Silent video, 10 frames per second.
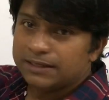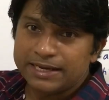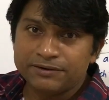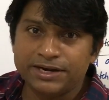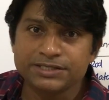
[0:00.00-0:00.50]

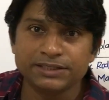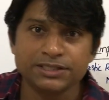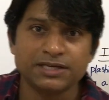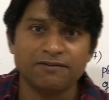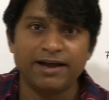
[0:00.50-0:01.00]
increasing the
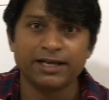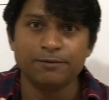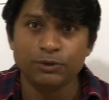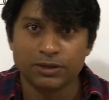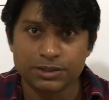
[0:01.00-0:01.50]
cervical
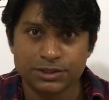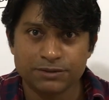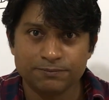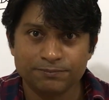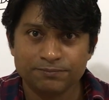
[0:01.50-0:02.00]

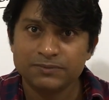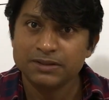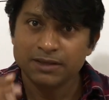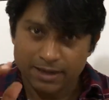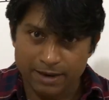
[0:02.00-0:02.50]
mucus,
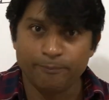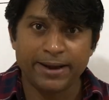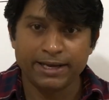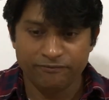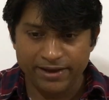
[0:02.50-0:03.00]

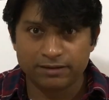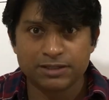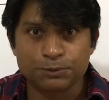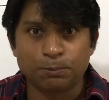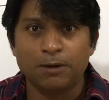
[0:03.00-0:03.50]
by where the
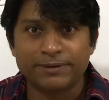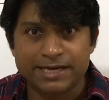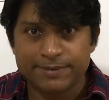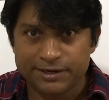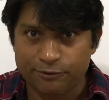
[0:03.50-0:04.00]
sperm
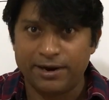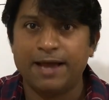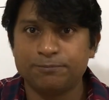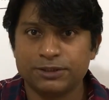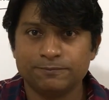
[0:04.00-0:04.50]
can be
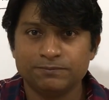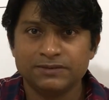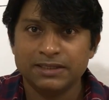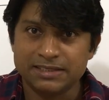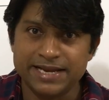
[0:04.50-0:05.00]
trapped.
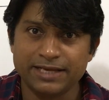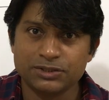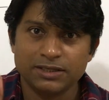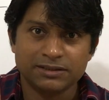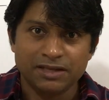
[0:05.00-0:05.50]

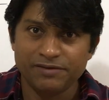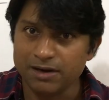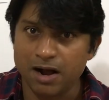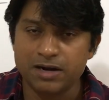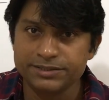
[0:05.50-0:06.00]
Next, they
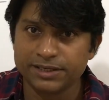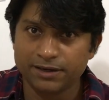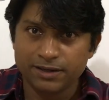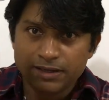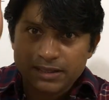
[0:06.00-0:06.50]
will
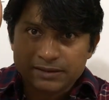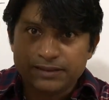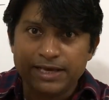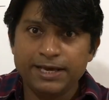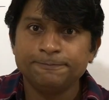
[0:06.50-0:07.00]
alter
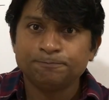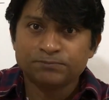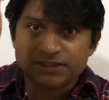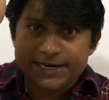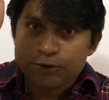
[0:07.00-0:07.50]
the
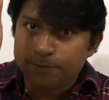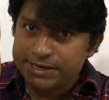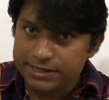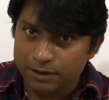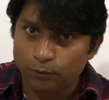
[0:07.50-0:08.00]

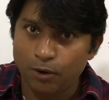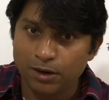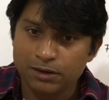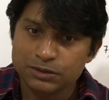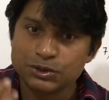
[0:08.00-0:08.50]
endometrial
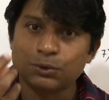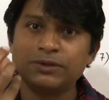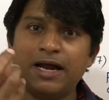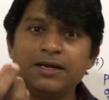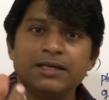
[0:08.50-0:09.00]
wall so
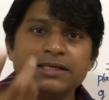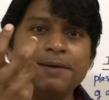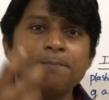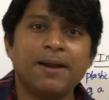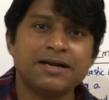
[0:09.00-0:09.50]
that
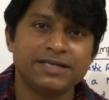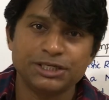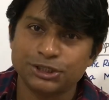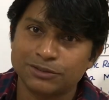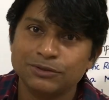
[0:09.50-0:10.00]

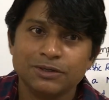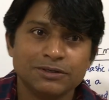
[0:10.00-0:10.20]
implantation